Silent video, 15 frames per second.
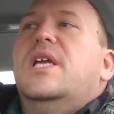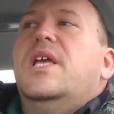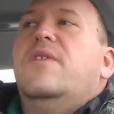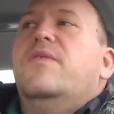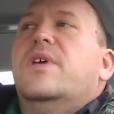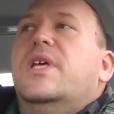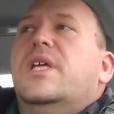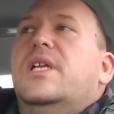
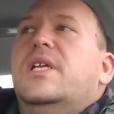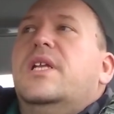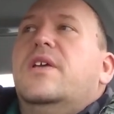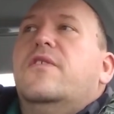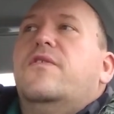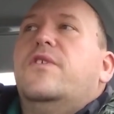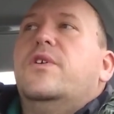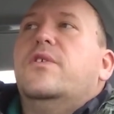even
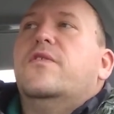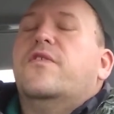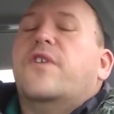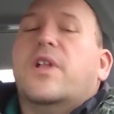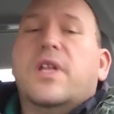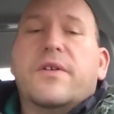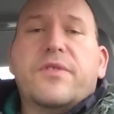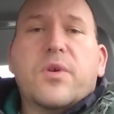if you
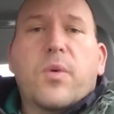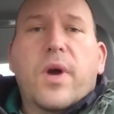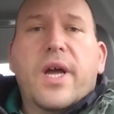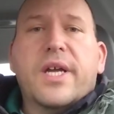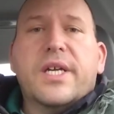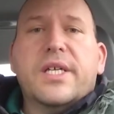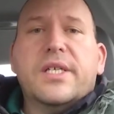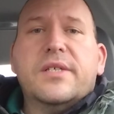fall off the
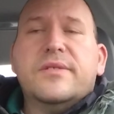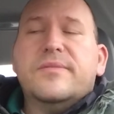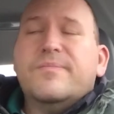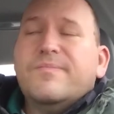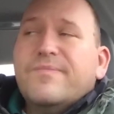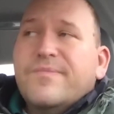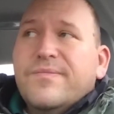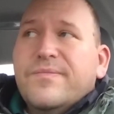
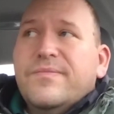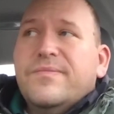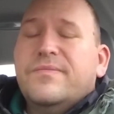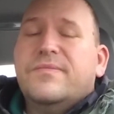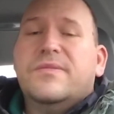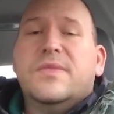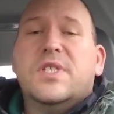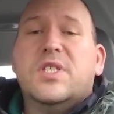
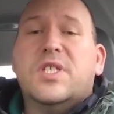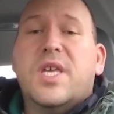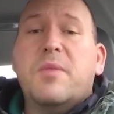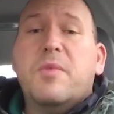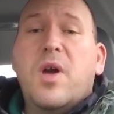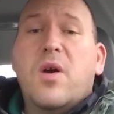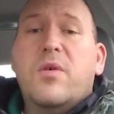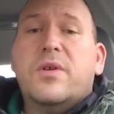wagon, just
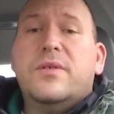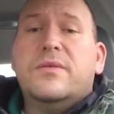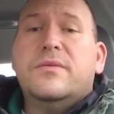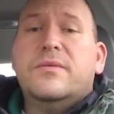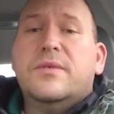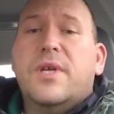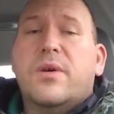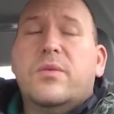keep going.
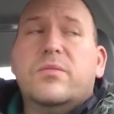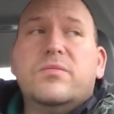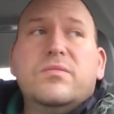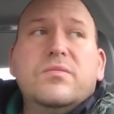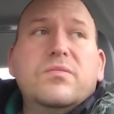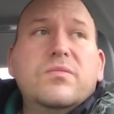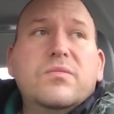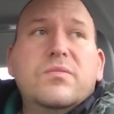
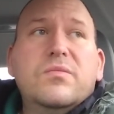Don't